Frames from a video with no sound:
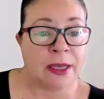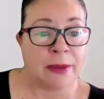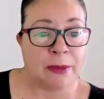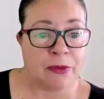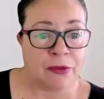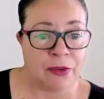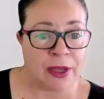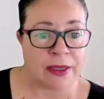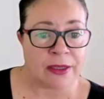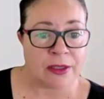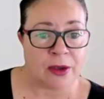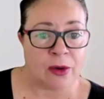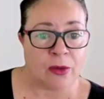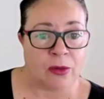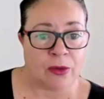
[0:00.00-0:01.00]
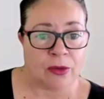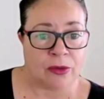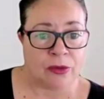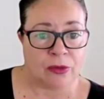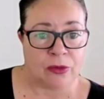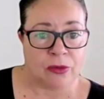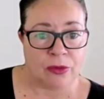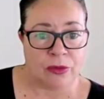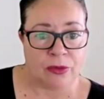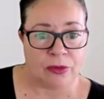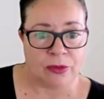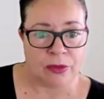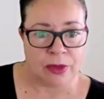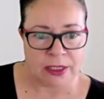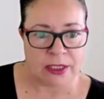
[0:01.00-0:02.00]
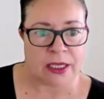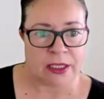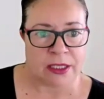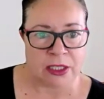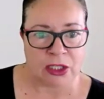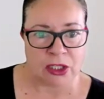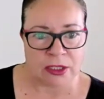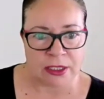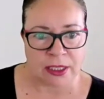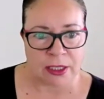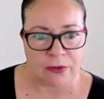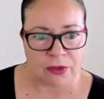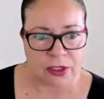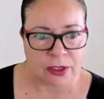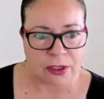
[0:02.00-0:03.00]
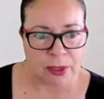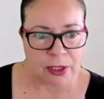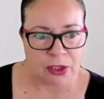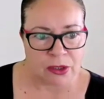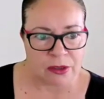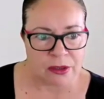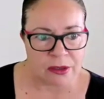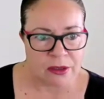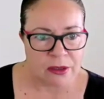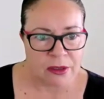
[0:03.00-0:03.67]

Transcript: same effect on these conditions that you've just mentioned?